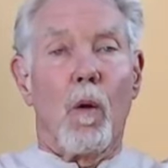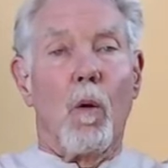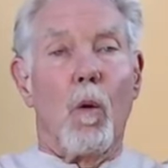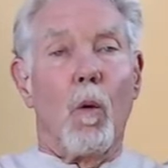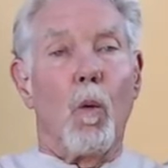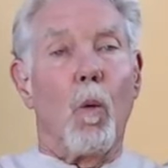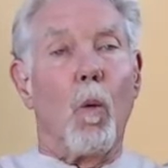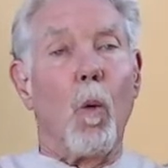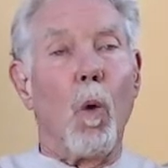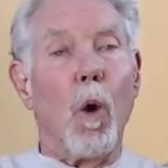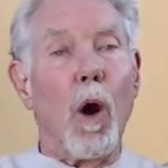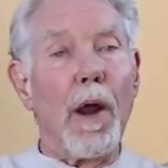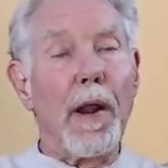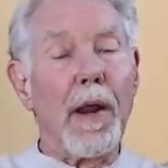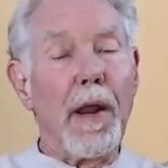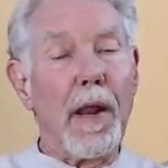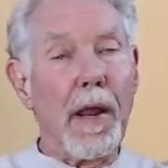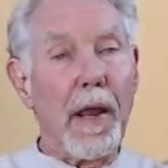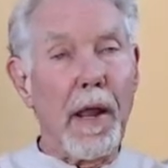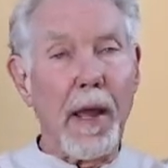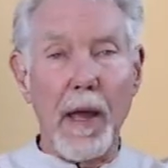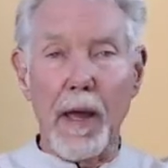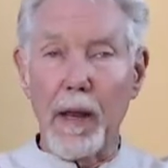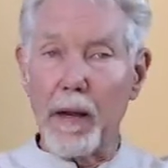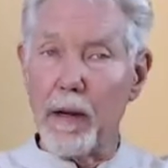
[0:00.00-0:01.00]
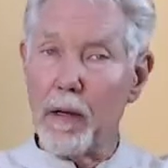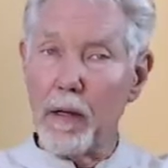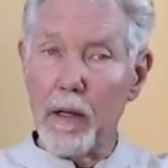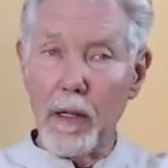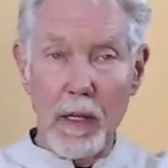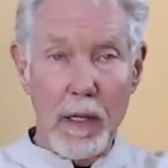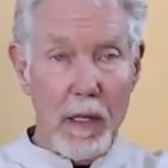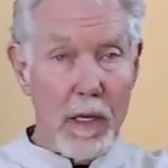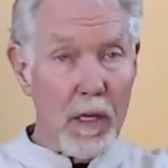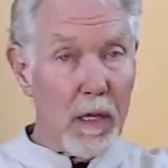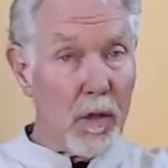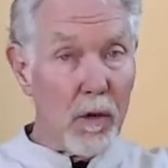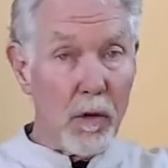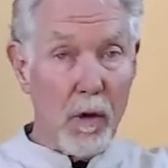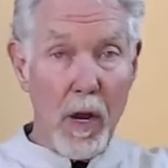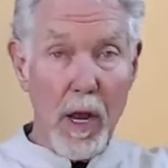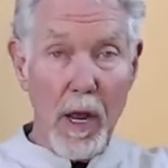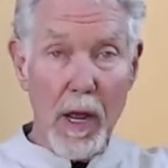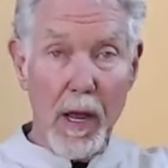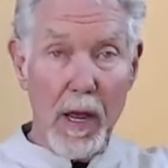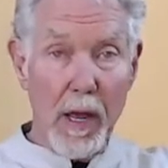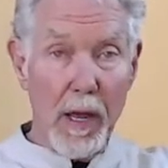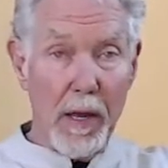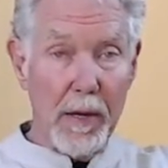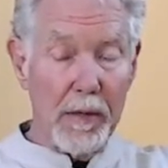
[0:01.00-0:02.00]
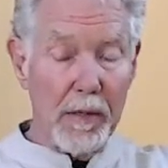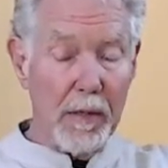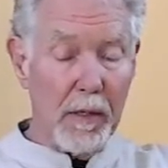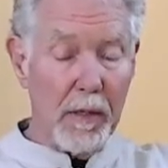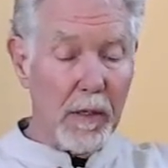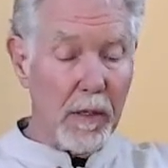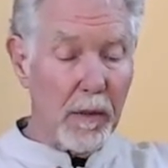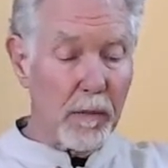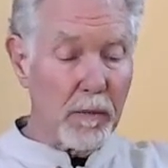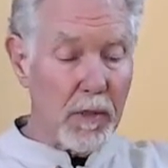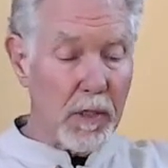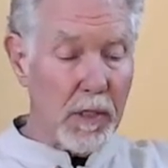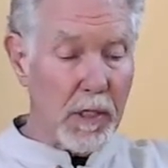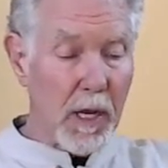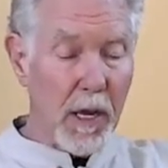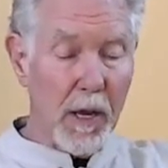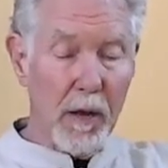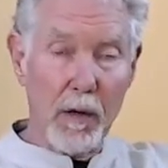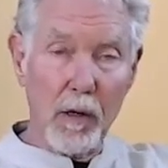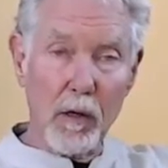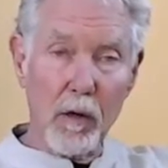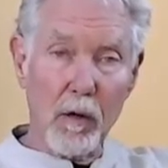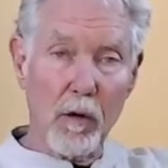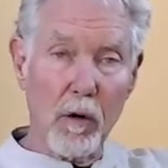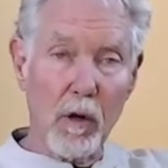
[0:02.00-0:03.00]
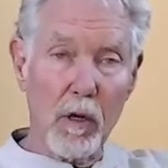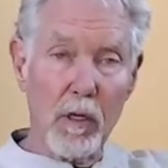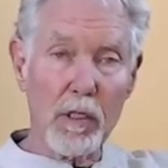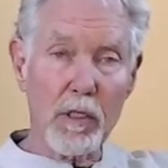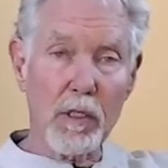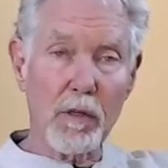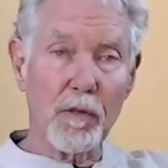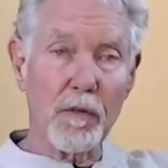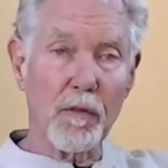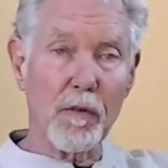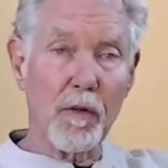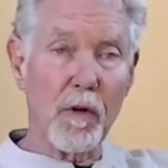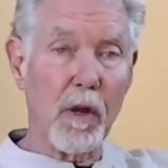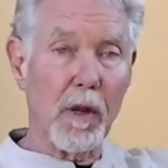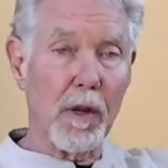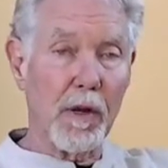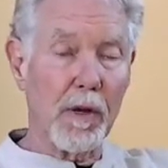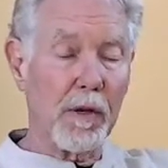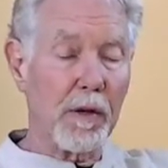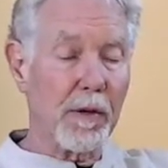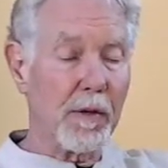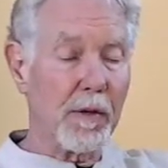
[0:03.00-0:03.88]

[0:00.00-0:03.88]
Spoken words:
One hand, either hand, comes down across the front.